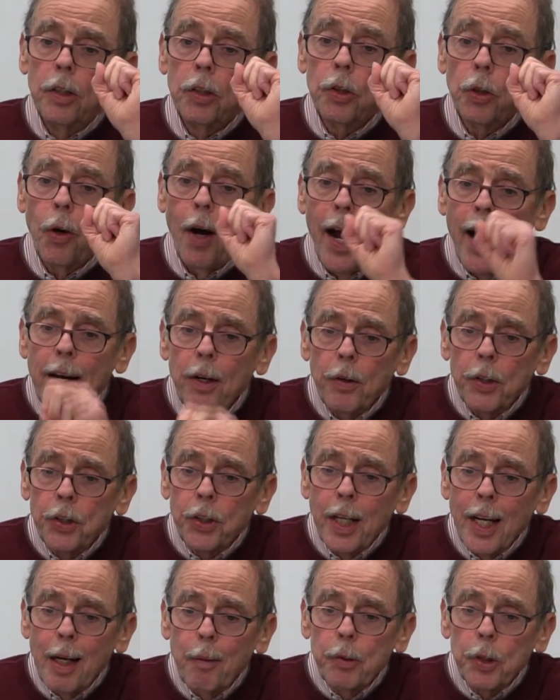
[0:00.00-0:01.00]
Try to
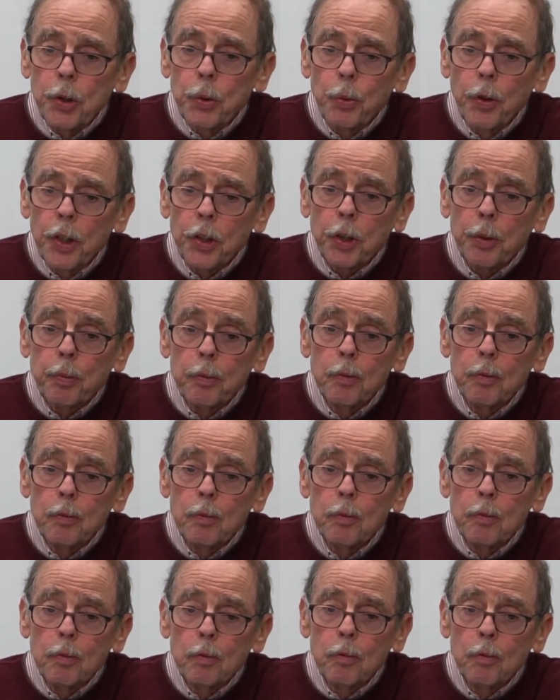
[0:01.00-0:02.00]
establish risk
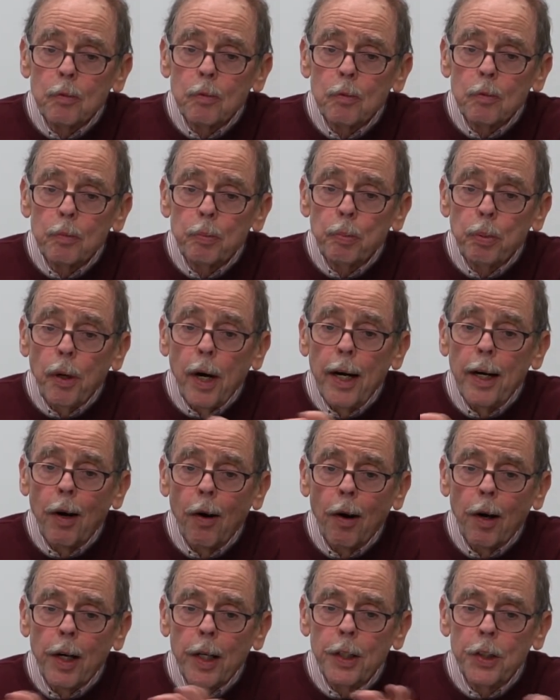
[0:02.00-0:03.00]

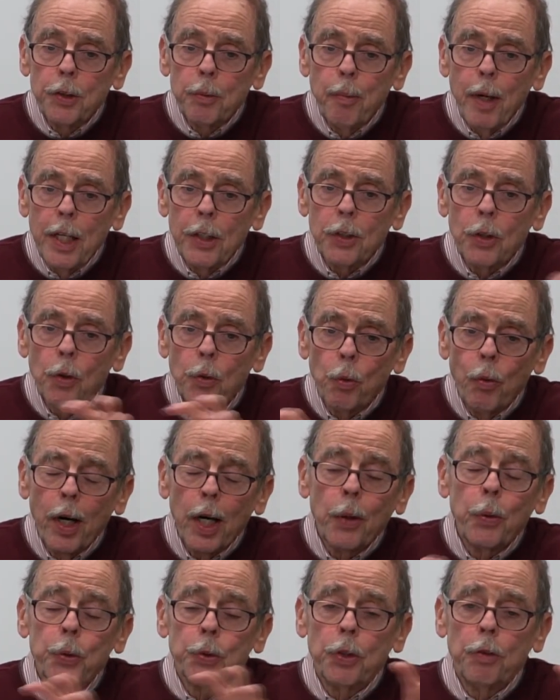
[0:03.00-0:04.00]
priorities based on
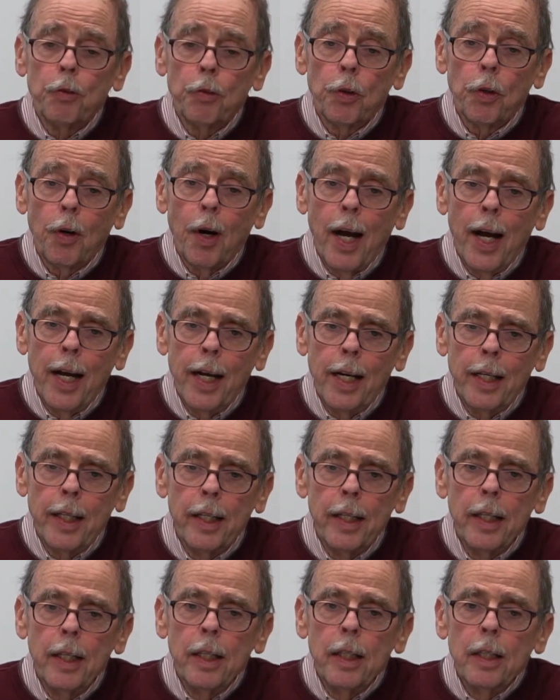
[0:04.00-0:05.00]
requisite variety,
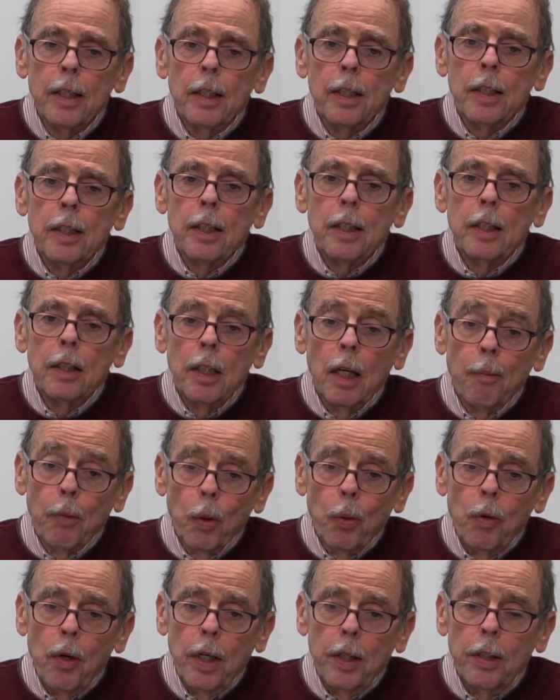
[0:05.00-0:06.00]
number
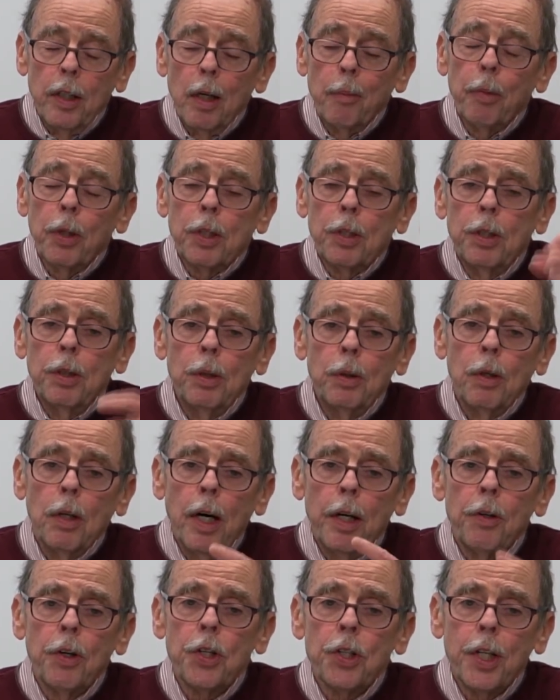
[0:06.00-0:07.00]
one. Number two,
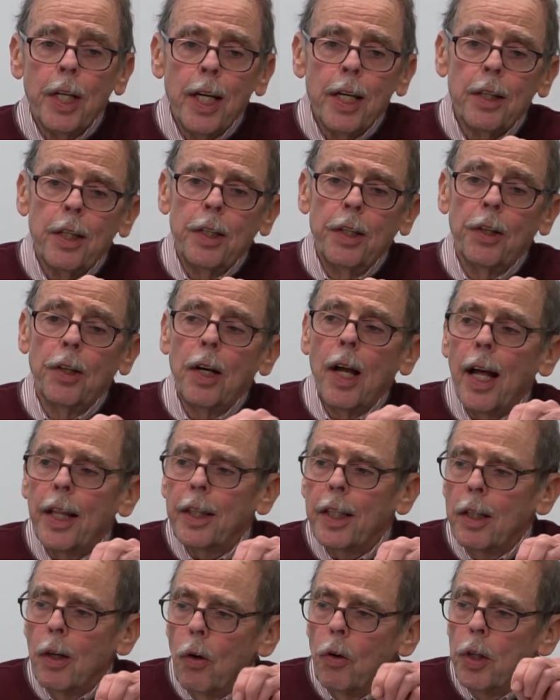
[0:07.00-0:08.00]
understand that you're not
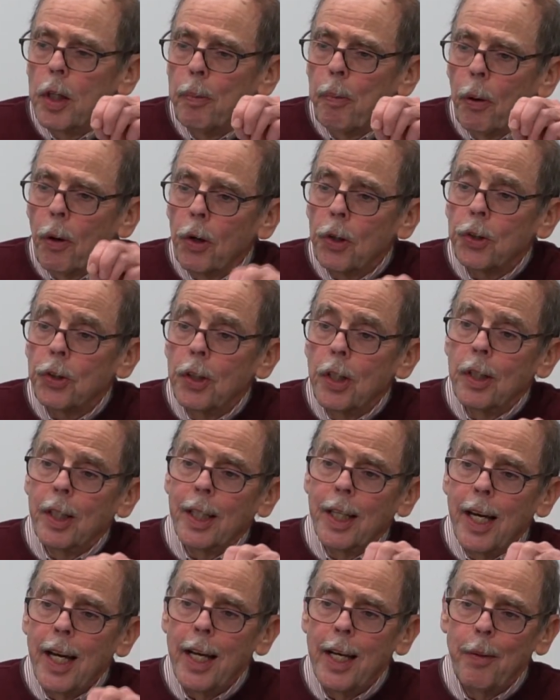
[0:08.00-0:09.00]
the only person in the
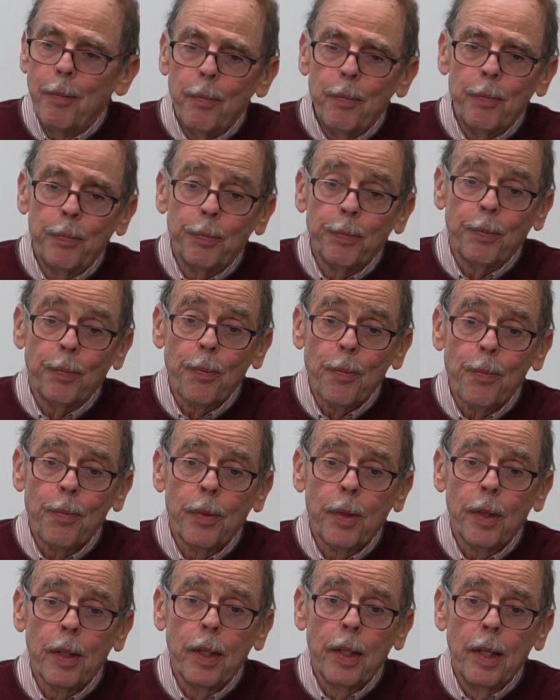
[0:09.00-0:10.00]
game
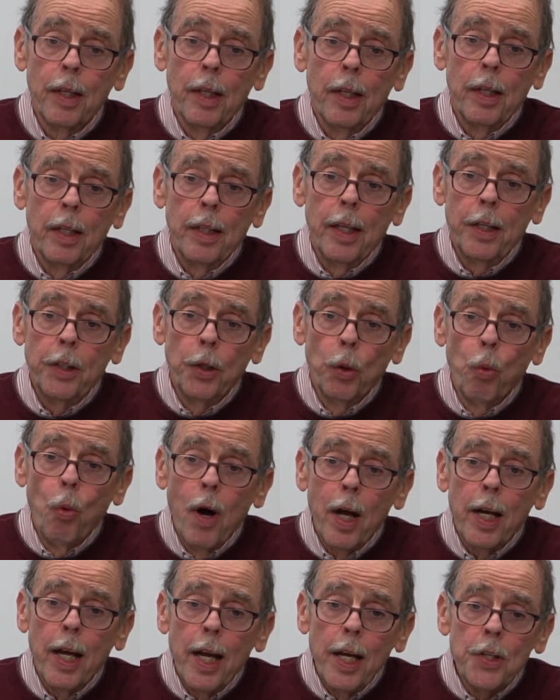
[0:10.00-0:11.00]
that you're
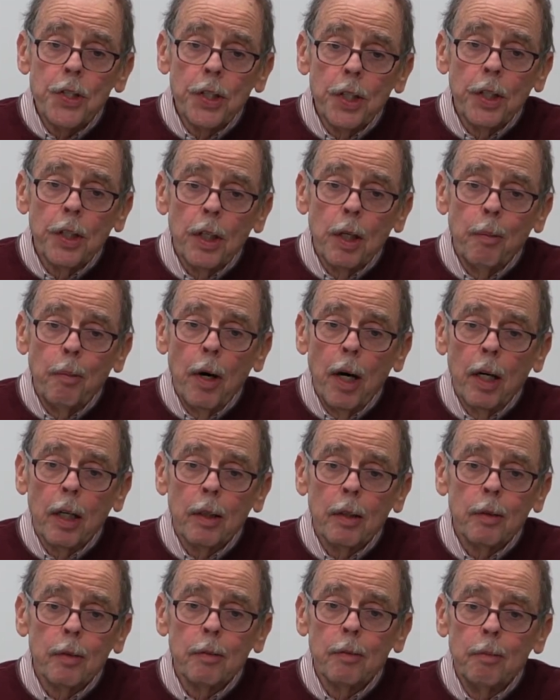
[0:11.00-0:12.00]
one agent
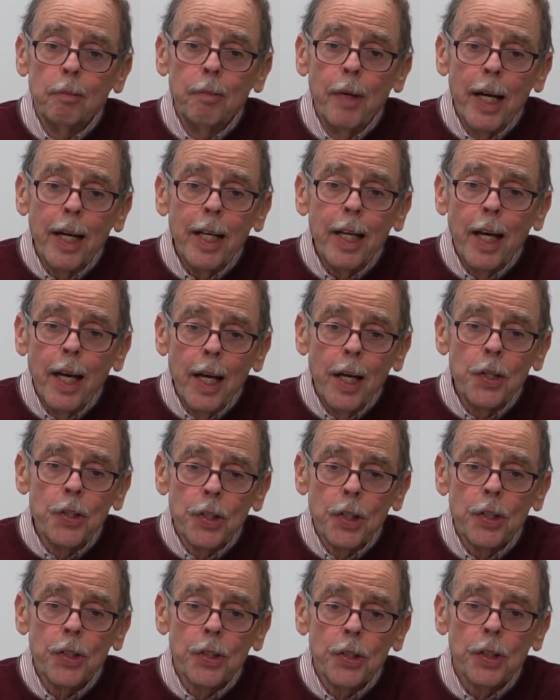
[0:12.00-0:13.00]
among many
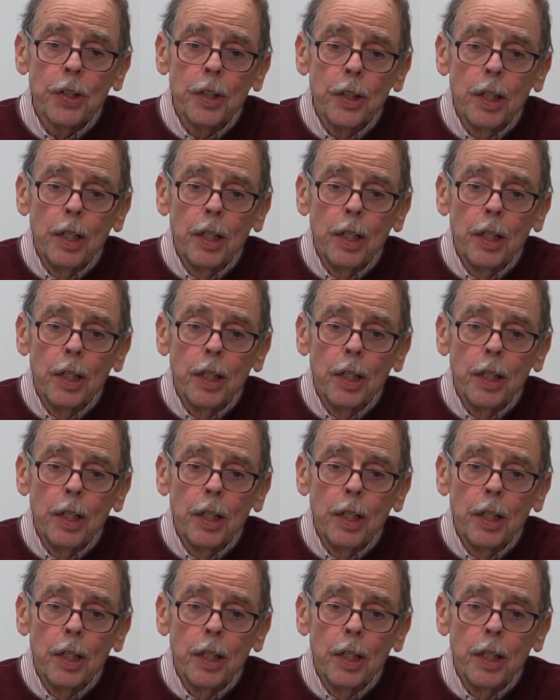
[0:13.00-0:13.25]
agents